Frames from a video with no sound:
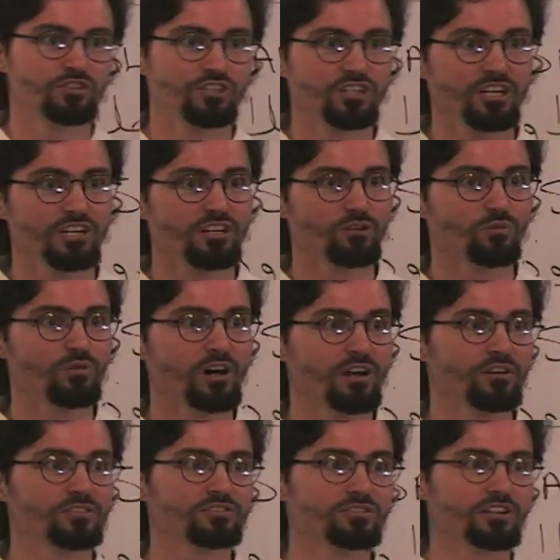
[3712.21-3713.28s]
sugar
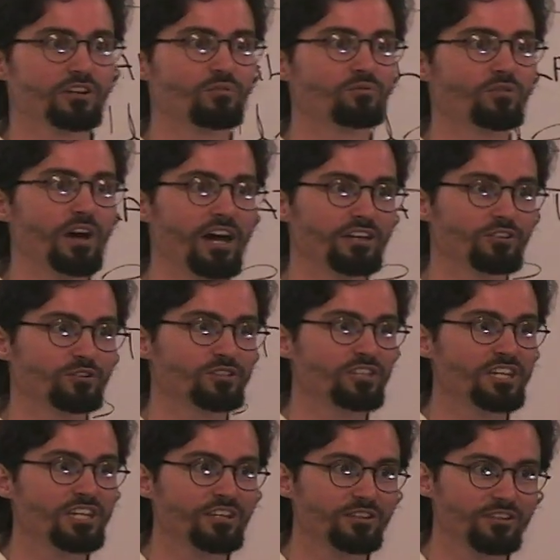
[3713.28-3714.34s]
water that's going to rot your
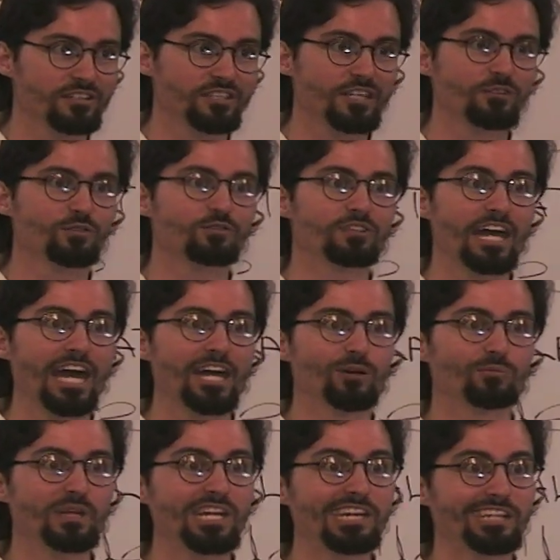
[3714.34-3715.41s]
teeth and give you
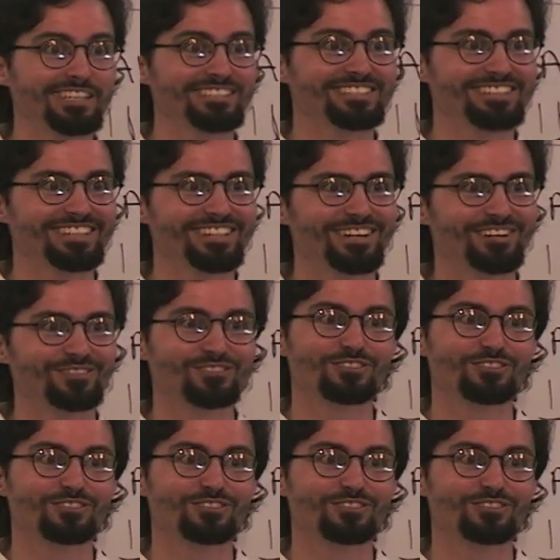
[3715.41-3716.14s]
diabetes, you know.